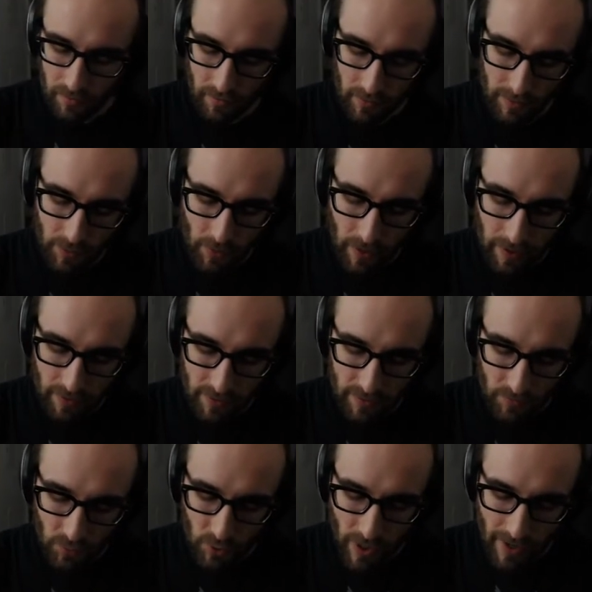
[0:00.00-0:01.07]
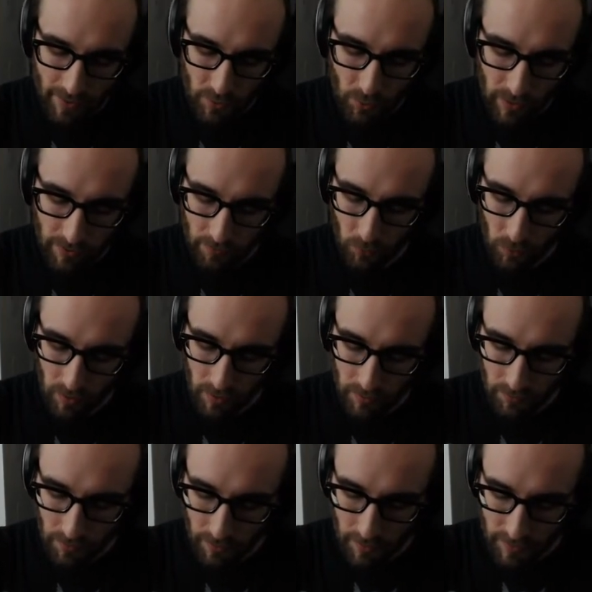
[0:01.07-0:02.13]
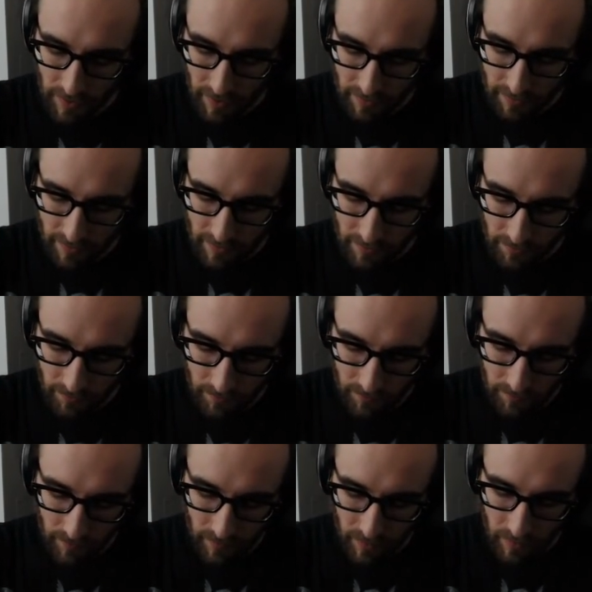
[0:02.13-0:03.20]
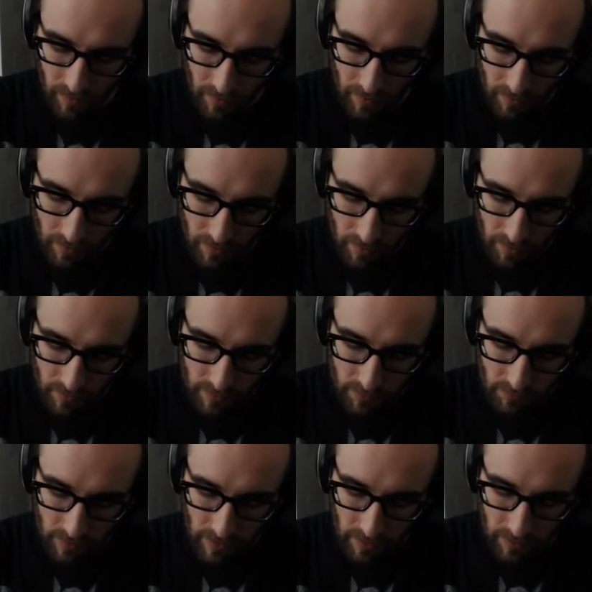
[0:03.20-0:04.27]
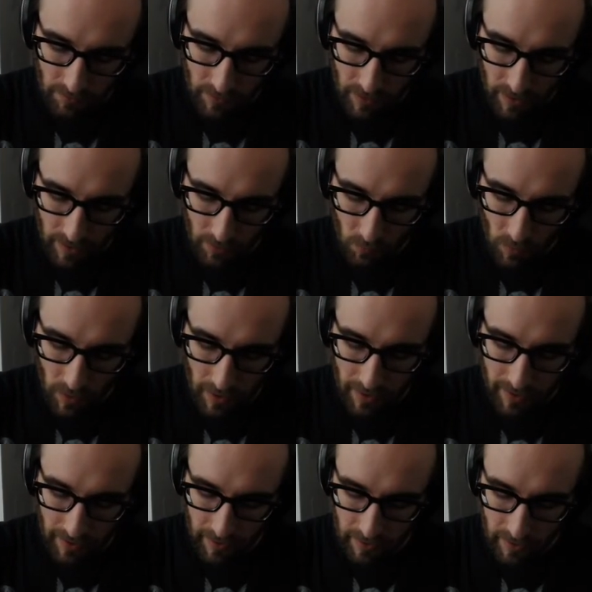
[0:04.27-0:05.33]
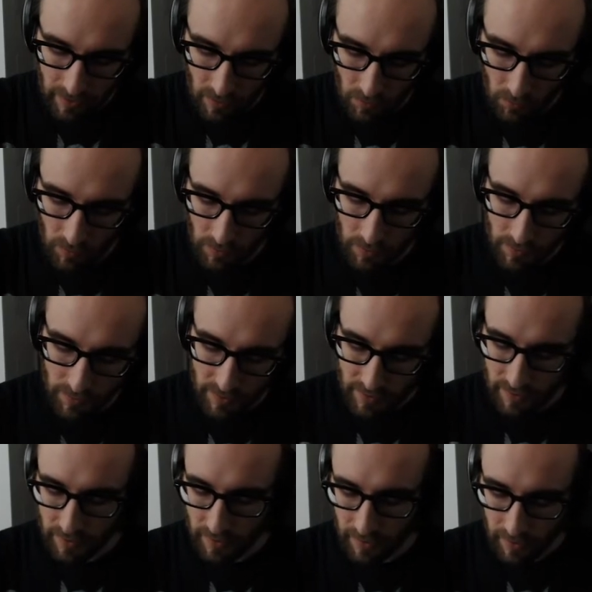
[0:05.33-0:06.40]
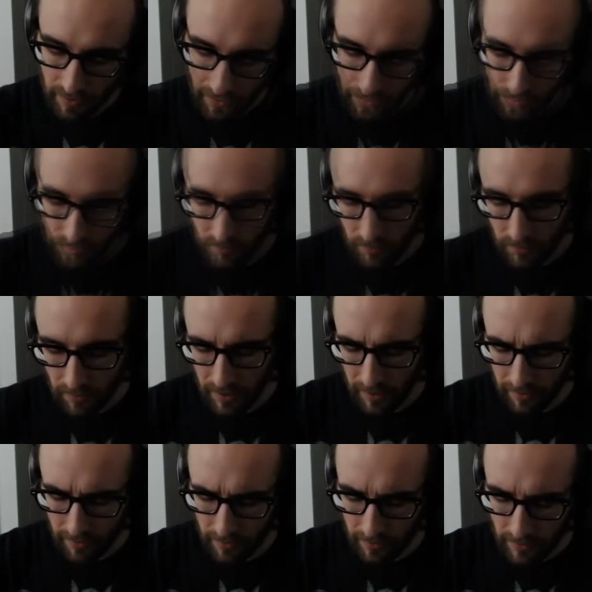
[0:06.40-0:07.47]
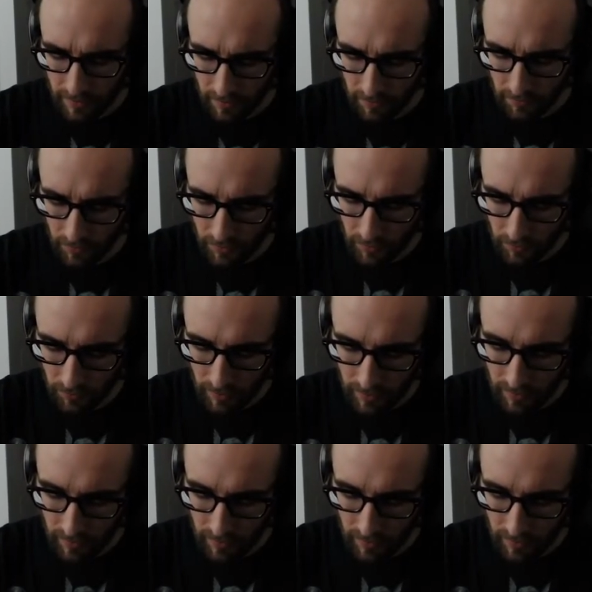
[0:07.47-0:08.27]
Let's go ahead and subtract 24 from both sides. So -9y equals, yeah, I think it's -33.